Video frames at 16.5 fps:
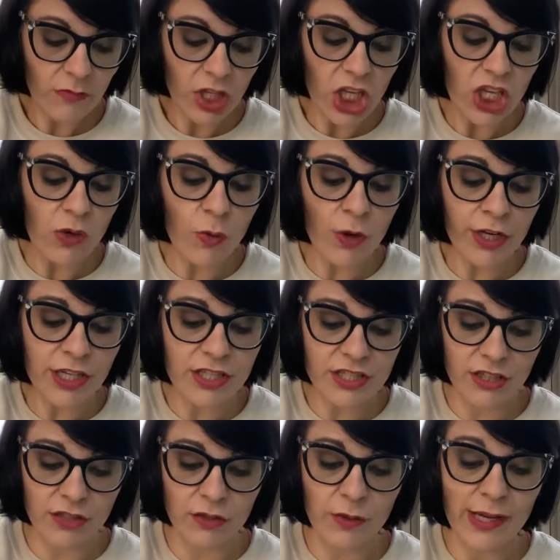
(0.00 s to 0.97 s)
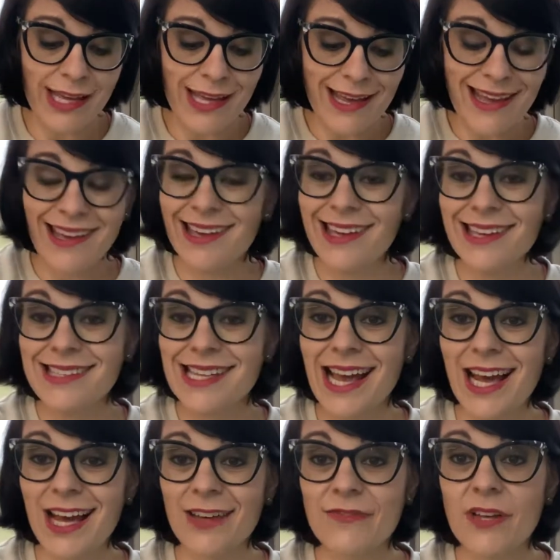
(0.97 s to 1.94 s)
you want to do is
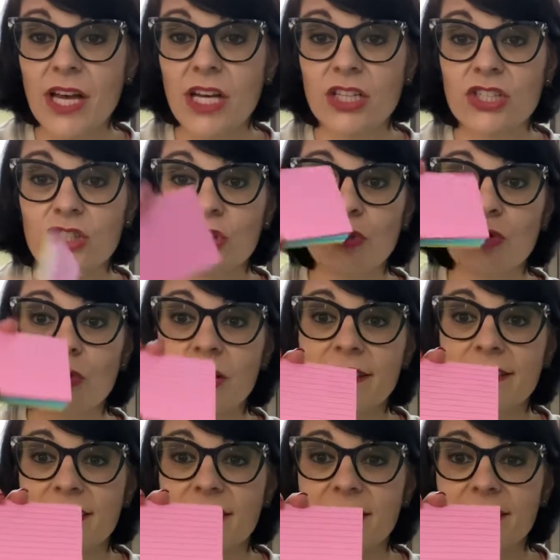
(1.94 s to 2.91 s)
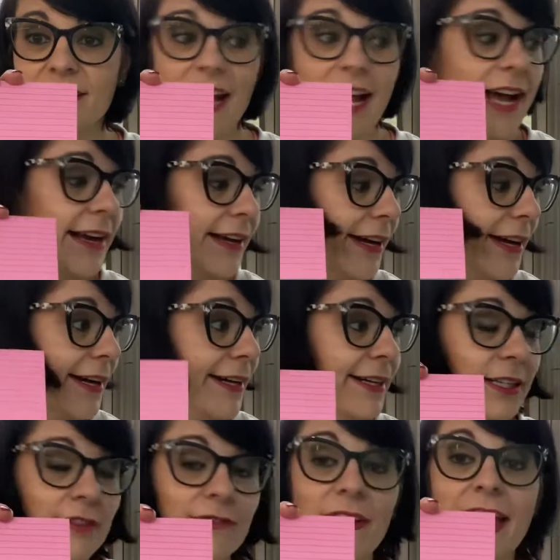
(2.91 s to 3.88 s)
have a trusty stack
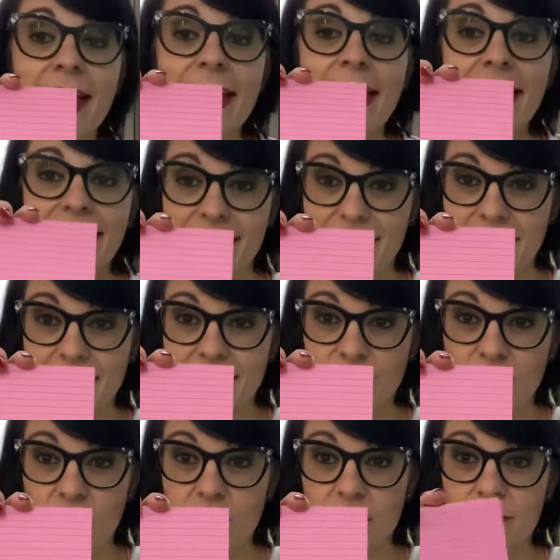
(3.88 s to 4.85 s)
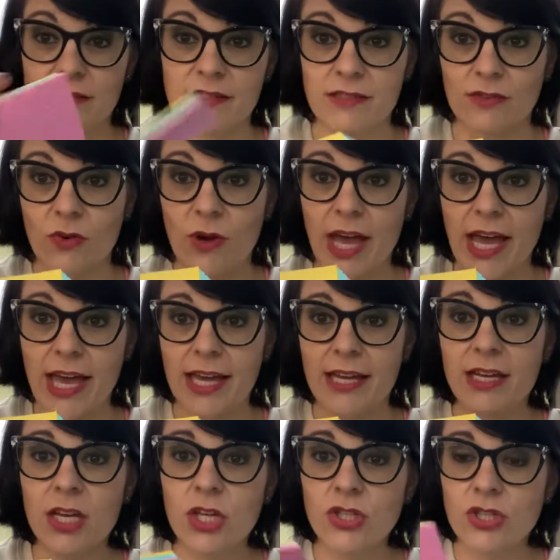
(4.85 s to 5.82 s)
of index cards,
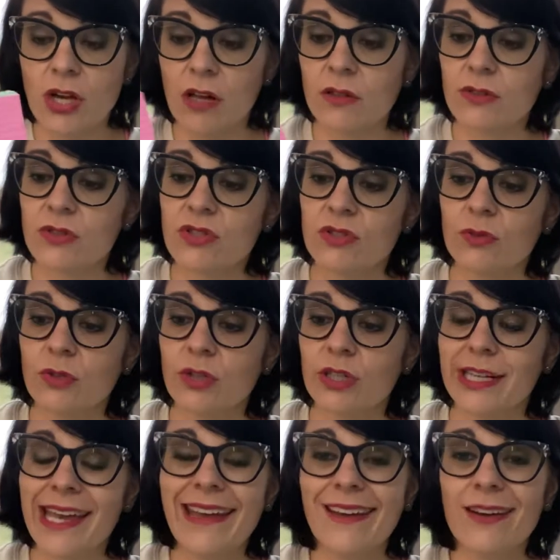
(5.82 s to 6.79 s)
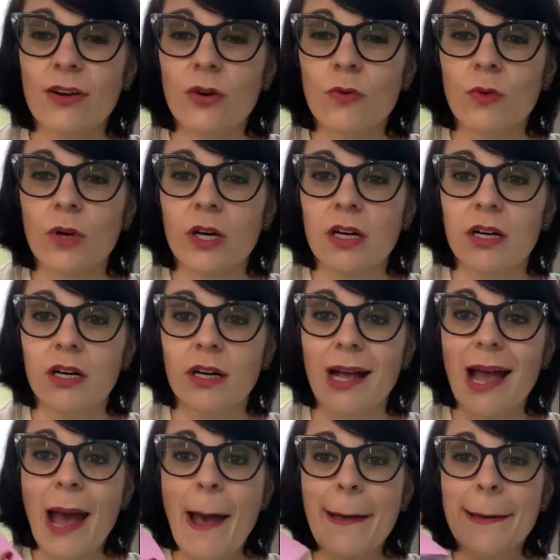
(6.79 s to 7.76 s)
okay? Dollar store, can't go
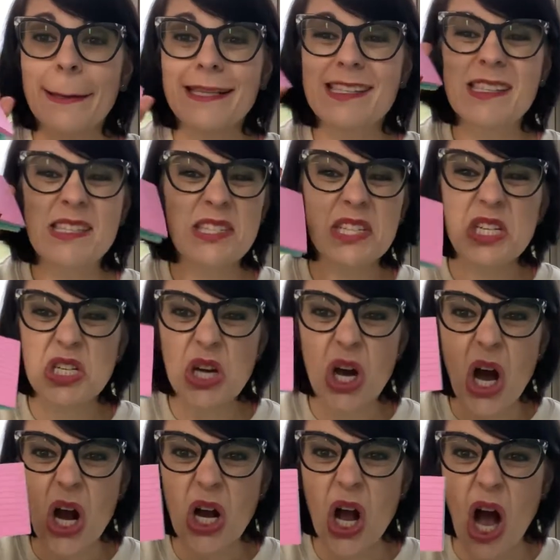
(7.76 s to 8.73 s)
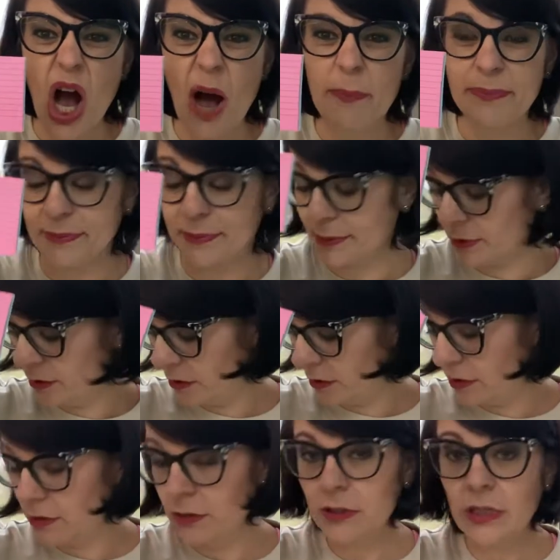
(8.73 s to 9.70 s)
wrong. Stock up
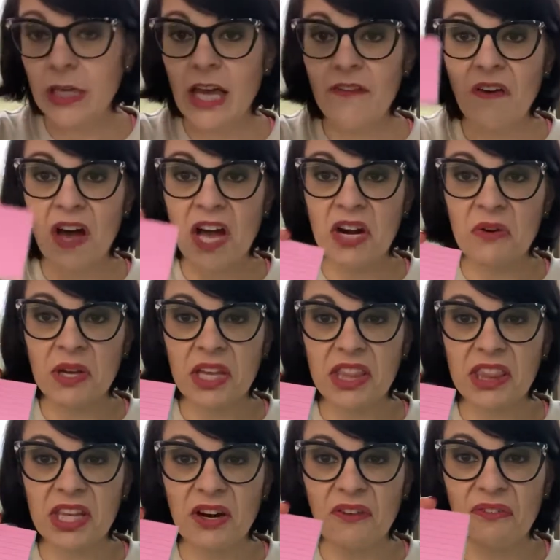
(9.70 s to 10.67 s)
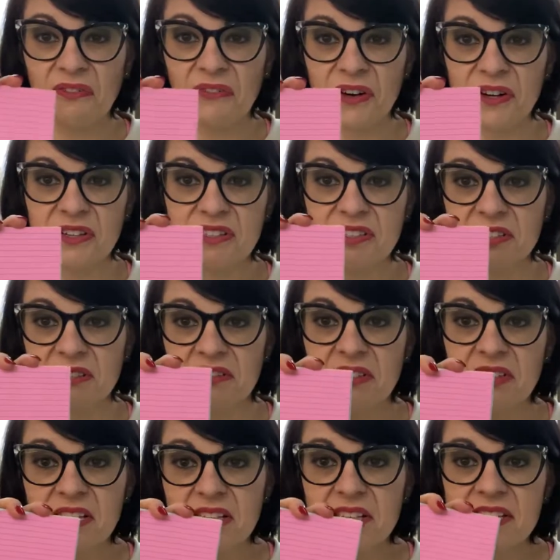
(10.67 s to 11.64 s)
if I don't get there first
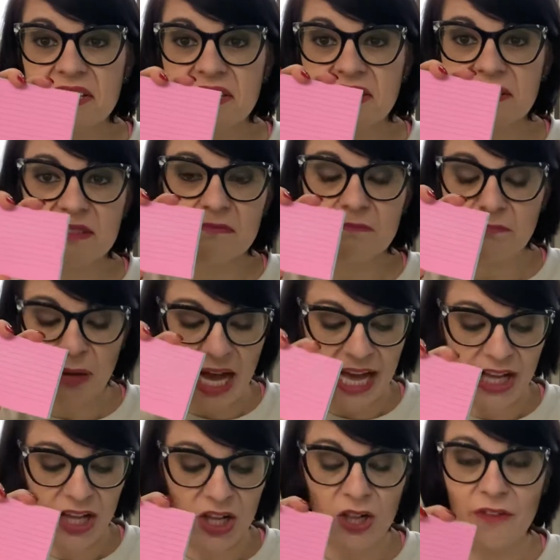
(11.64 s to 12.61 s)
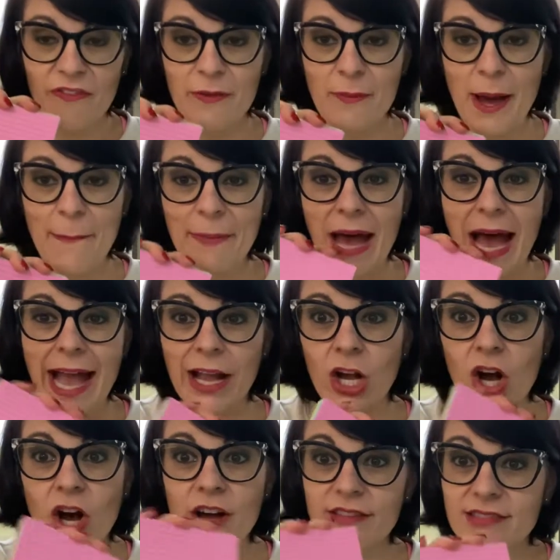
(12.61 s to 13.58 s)
and buy all of them up. I
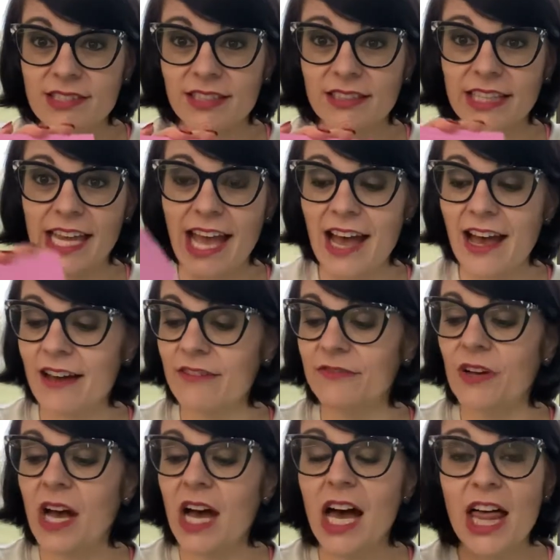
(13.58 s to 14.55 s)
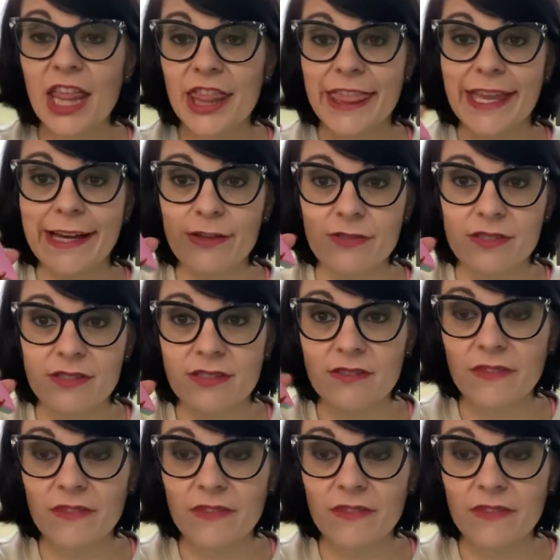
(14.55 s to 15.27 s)
constantly have thousands of